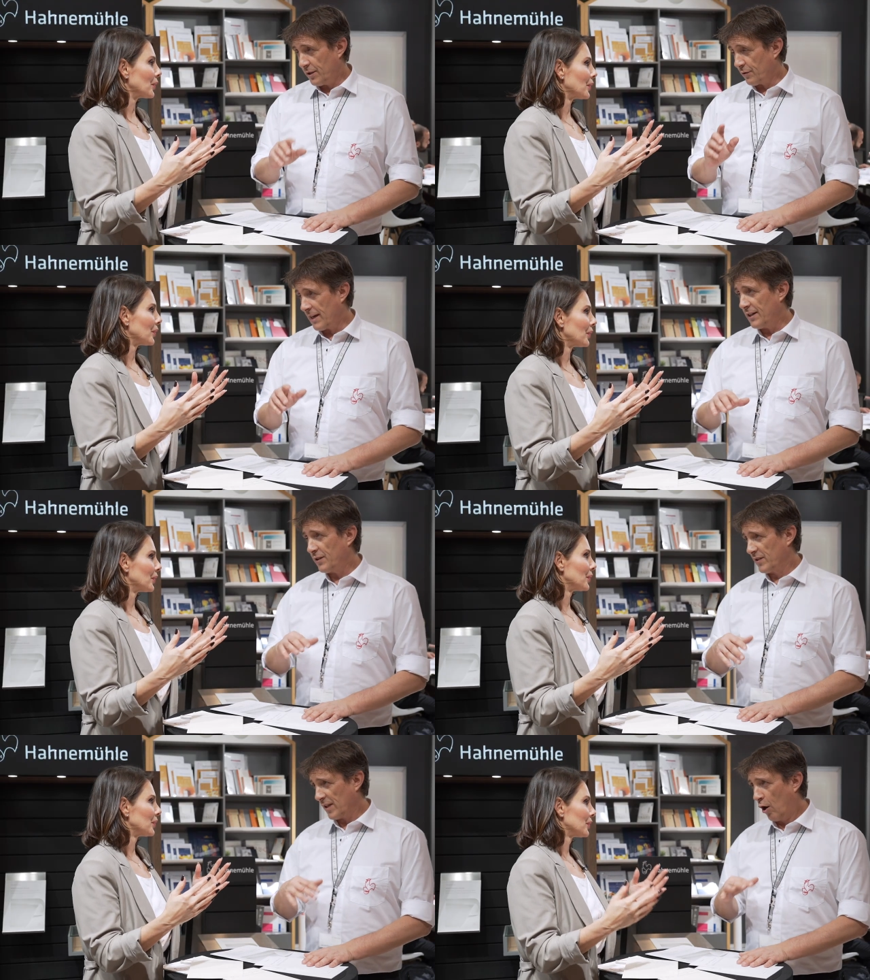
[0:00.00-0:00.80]
Speaker 1: you
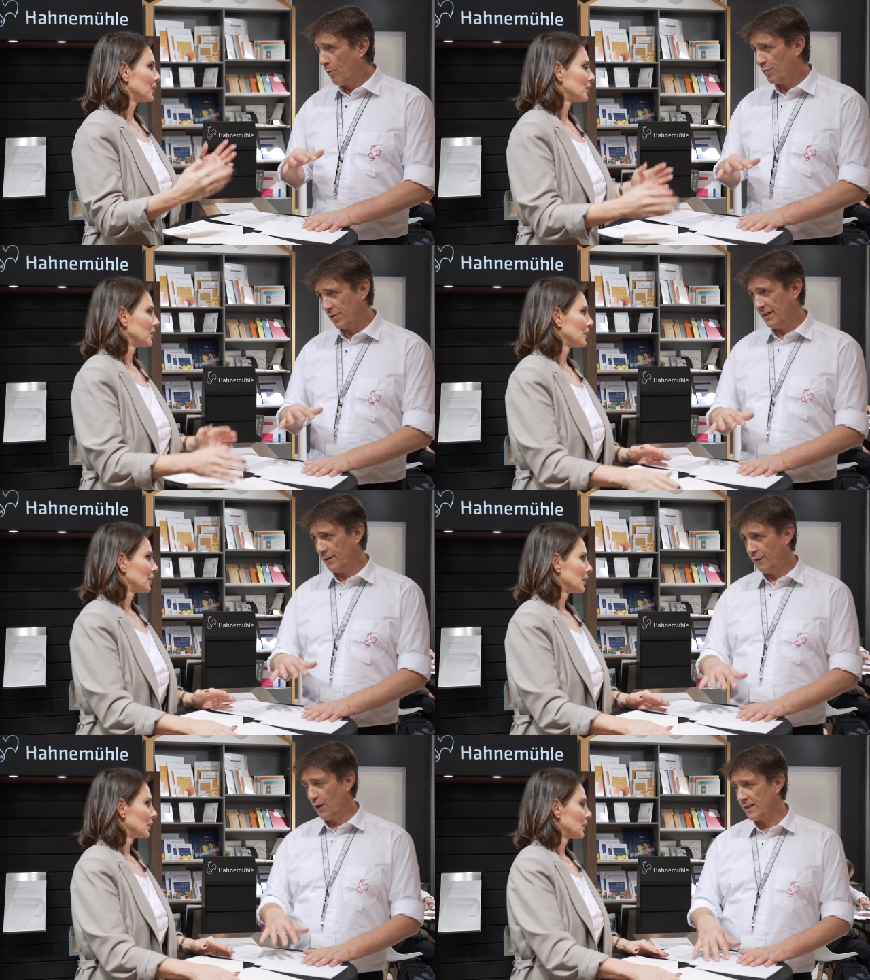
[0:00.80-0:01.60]
cannot use a home
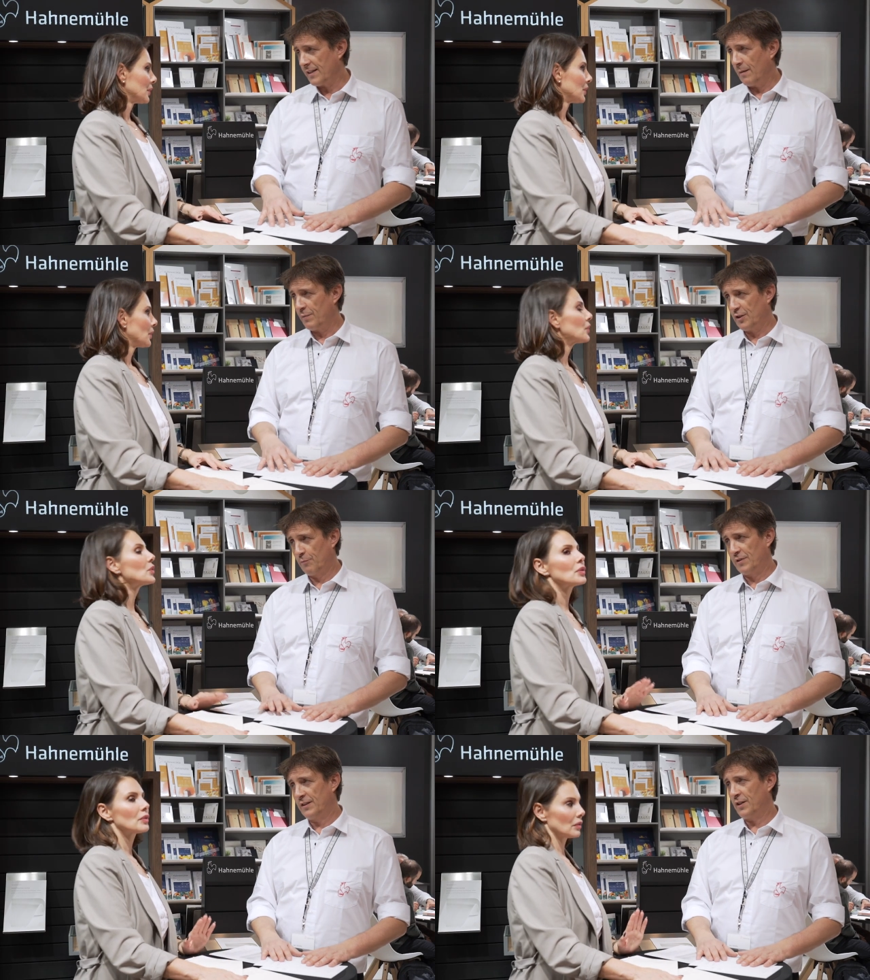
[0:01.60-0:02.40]
printer, for example,
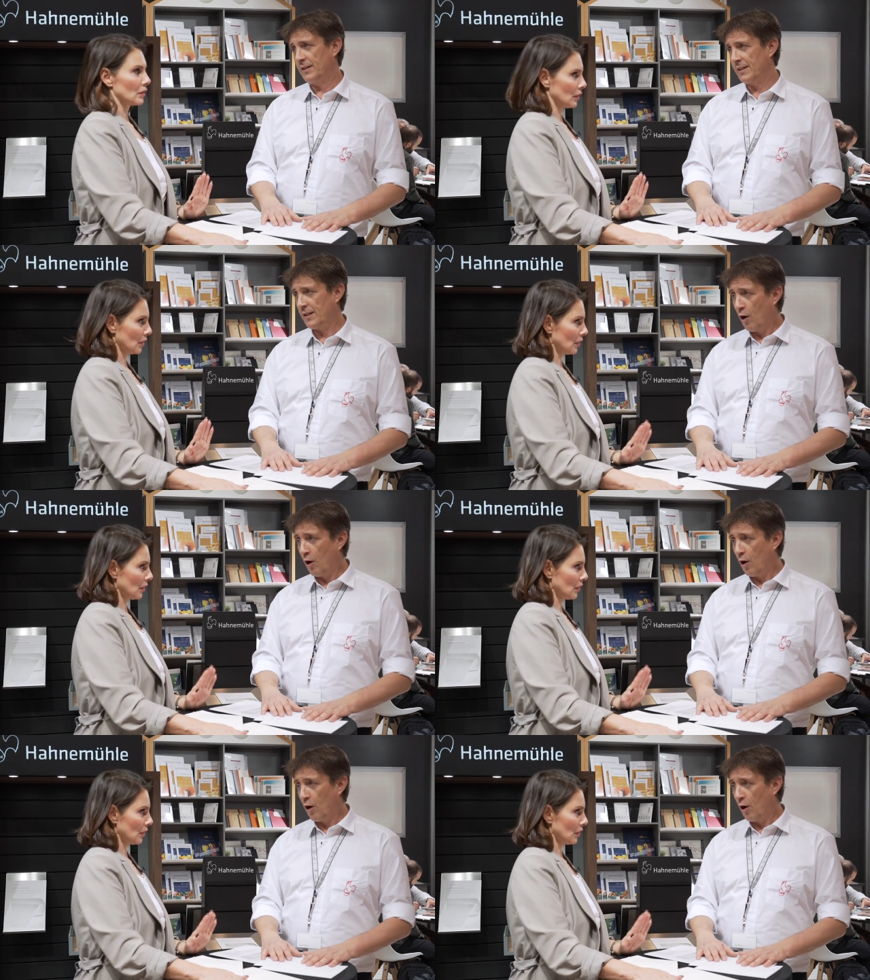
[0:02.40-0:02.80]
to print on this.